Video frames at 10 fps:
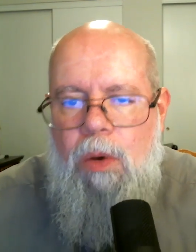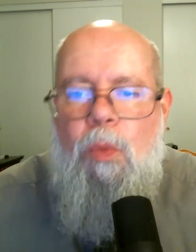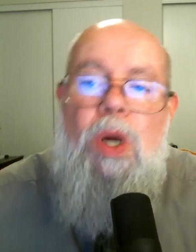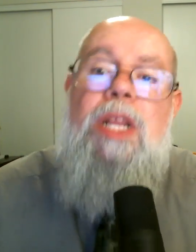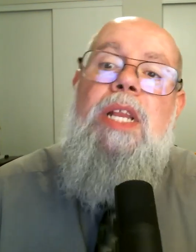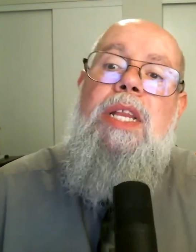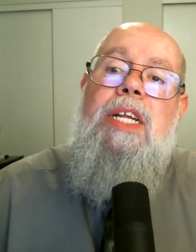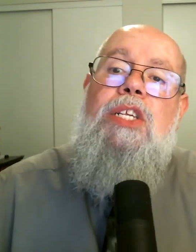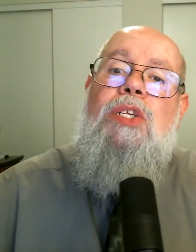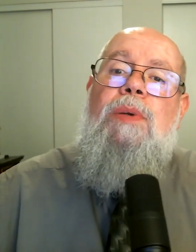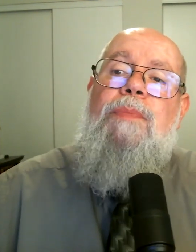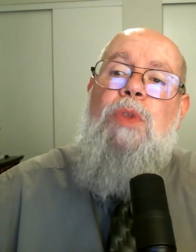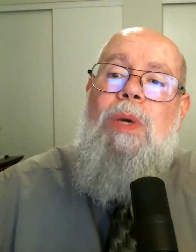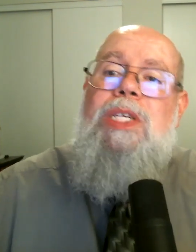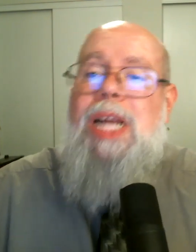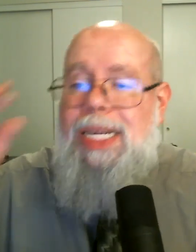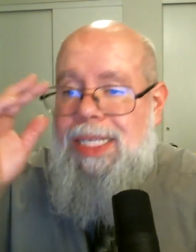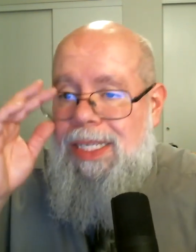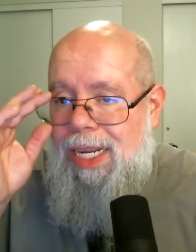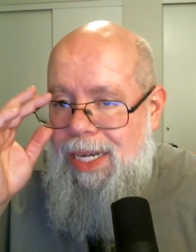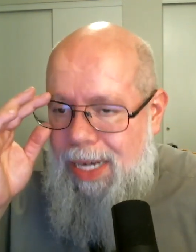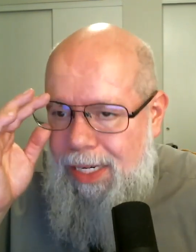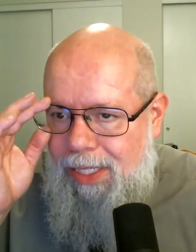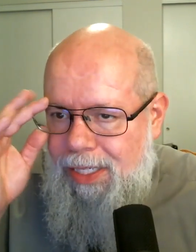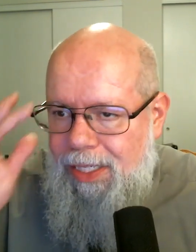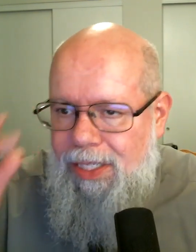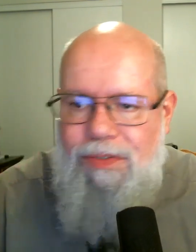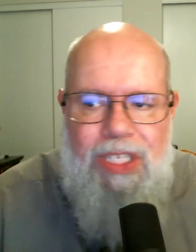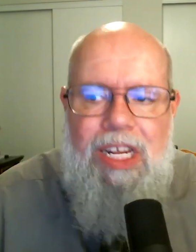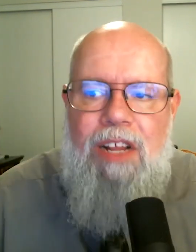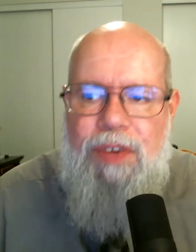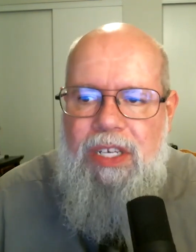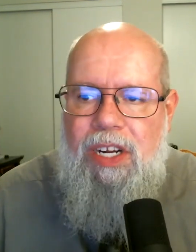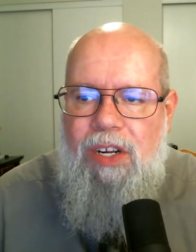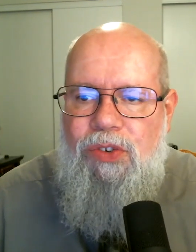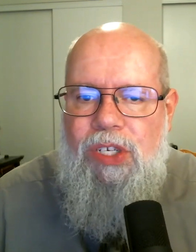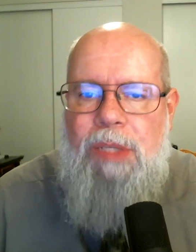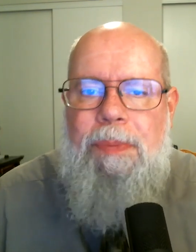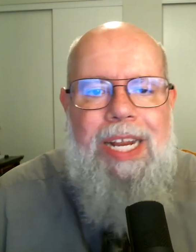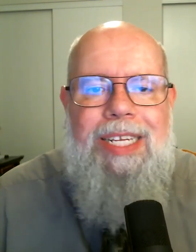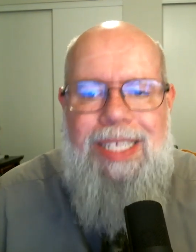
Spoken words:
Would that this was an isolated incidence of self-indulgence by a